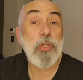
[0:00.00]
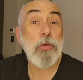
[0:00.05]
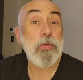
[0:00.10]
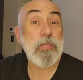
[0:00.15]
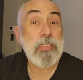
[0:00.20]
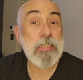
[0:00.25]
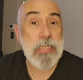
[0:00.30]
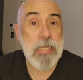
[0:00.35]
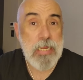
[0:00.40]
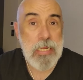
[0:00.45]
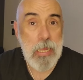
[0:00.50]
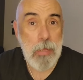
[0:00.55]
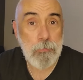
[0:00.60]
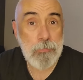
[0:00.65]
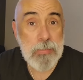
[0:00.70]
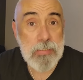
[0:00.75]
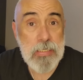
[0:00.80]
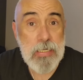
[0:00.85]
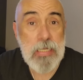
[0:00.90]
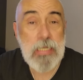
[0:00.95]
She was an
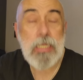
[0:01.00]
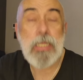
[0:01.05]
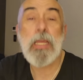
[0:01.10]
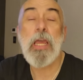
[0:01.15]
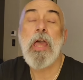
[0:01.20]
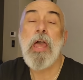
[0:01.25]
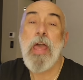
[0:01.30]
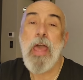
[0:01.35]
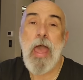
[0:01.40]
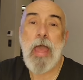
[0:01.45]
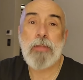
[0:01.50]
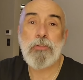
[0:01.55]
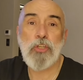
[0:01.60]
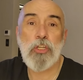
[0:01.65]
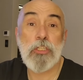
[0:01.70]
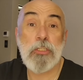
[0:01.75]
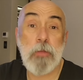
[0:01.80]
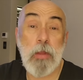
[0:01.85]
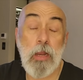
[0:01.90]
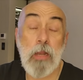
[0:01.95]
EMT, and
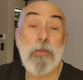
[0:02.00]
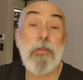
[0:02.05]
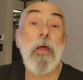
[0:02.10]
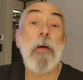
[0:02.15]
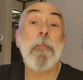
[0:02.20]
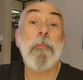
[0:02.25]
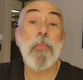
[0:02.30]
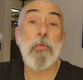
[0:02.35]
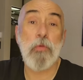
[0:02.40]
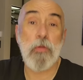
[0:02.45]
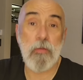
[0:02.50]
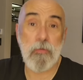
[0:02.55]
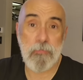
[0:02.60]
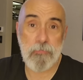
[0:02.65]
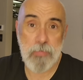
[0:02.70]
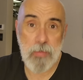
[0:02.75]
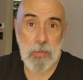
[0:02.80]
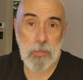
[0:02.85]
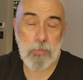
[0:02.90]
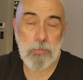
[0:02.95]
she's done a number
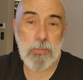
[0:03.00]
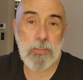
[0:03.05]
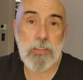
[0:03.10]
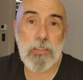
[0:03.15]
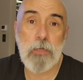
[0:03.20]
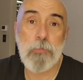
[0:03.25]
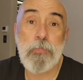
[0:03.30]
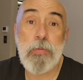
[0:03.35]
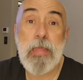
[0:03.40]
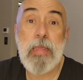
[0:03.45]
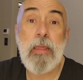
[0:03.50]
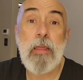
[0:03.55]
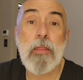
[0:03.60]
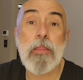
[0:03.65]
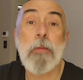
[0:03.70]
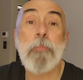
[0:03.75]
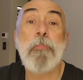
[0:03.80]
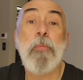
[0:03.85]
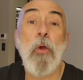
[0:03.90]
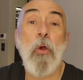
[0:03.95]
of things to be
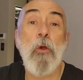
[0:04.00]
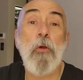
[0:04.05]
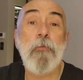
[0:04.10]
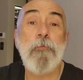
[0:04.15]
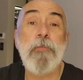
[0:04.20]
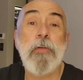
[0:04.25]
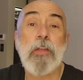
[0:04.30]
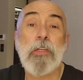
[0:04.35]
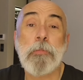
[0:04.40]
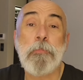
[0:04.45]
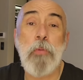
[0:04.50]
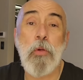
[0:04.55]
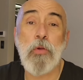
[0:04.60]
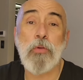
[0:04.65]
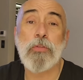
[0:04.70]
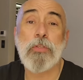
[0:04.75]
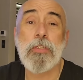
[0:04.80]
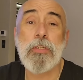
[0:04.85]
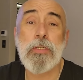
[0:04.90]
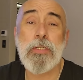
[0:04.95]
the perfect
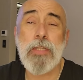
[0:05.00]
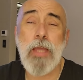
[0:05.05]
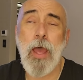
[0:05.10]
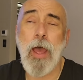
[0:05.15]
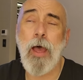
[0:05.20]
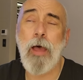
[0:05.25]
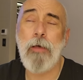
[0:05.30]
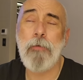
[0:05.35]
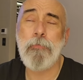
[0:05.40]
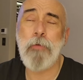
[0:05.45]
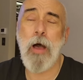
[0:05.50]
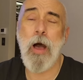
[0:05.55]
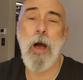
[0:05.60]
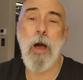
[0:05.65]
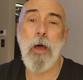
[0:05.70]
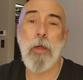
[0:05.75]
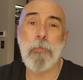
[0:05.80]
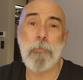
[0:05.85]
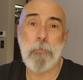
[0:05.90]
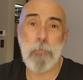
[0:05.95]
person to have
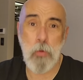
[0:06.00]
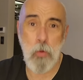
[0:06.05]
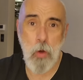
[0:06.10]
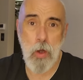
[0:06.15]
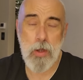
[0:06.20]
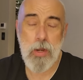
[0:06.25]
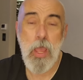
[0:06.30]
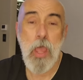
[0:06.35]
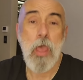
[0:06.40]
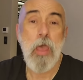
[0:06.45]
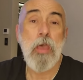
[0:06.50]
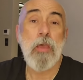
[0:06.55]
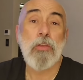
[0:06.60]
on board.